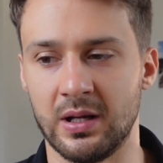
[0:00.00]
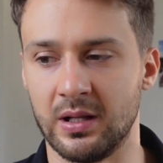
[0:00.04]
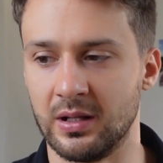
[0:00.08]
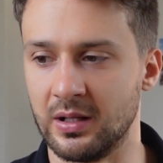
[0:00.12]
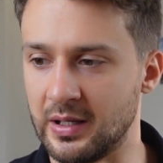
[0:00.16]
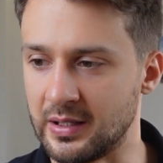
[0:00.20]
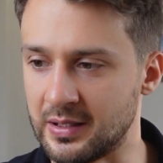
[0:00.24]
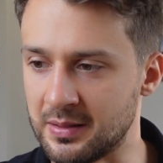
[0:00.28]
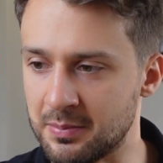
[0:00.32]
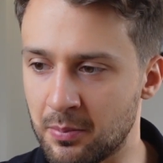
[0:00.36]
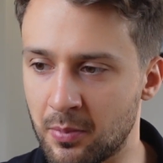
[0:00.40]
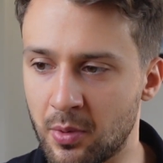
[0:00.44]

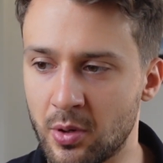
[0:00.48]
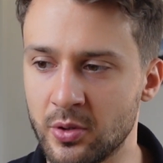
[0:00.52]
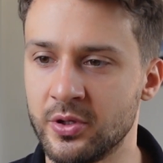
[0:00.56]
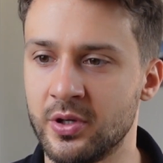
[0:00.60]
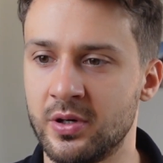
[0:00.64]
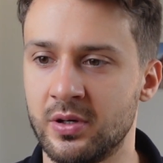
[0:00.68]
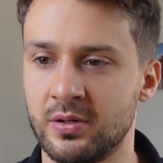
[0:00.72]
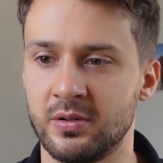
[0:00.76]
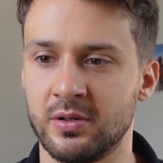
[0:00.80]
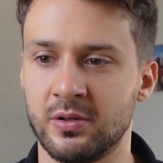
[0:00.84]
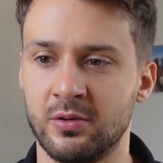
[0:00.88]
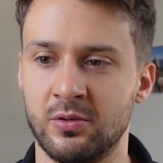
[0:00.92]
like
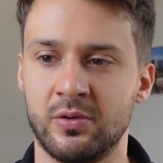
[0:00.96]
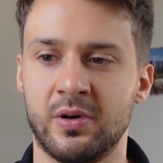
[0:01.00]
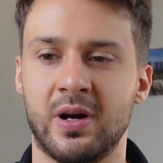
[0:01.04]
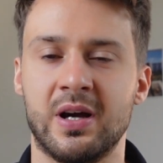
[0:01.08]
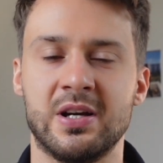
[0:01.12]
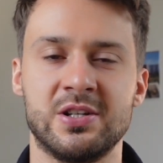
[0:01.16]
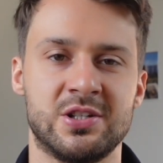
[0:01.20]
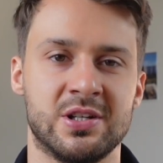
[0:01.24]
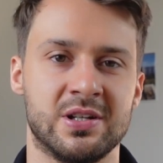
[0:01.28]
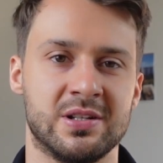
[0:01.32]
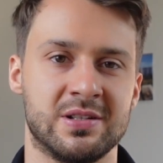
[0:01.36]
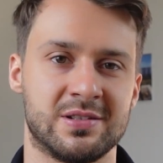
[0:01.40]
modern
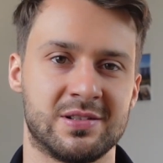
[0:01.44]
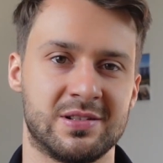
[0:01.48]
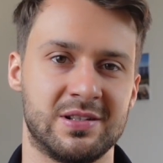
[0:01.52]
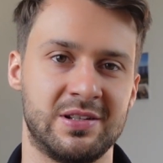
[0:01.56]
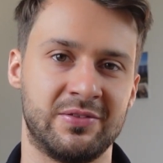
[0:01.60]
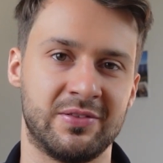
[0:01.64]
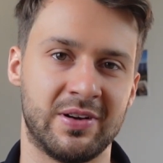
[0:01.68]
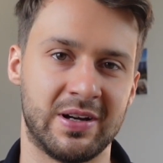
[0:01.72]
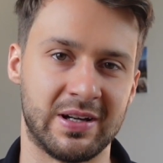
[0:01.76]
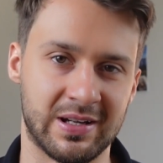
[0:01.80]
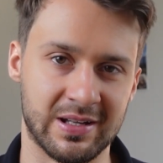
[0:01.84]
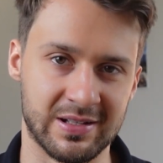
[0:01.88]
Russians,
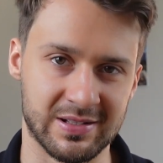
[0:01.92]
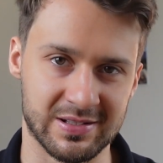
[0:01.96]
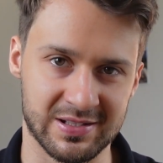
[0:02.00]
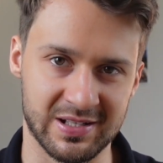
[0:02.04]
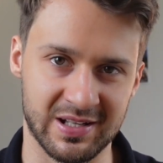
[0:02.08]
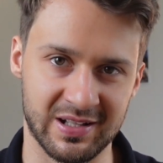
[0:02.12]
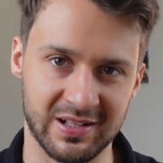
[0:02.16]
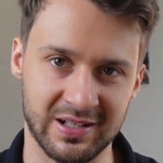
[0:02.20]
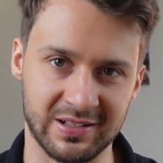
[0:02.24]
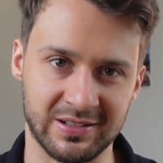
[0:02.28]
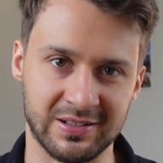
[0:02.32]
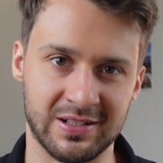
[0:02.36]
if I can
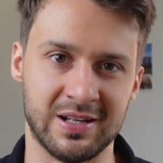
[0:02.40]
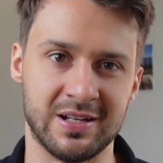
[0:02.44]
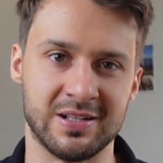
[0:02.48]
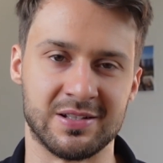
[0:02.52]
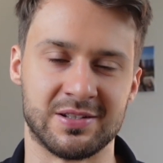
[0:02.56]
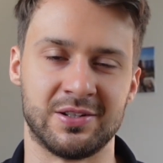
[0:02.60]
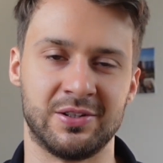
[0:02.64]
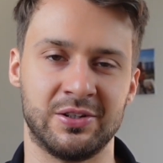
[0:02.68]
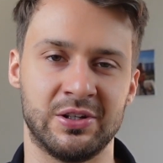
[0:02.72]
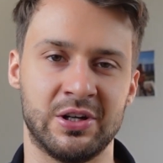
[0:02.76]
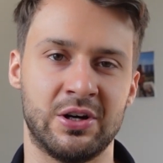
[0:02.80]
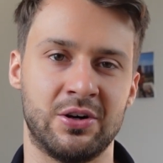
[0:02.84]
say like
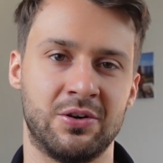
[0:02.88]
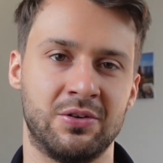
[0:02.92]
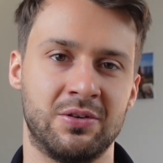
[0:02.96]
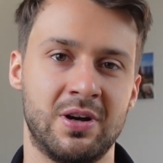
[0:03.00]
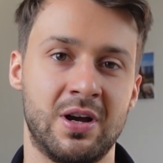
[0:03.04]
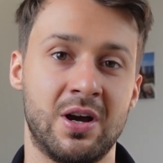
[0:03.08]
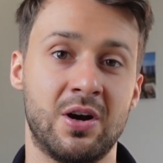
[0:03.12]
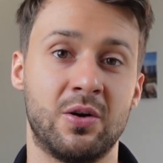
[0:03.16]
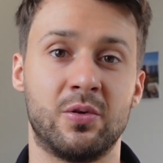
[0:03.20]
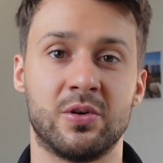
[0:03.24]
this, you know,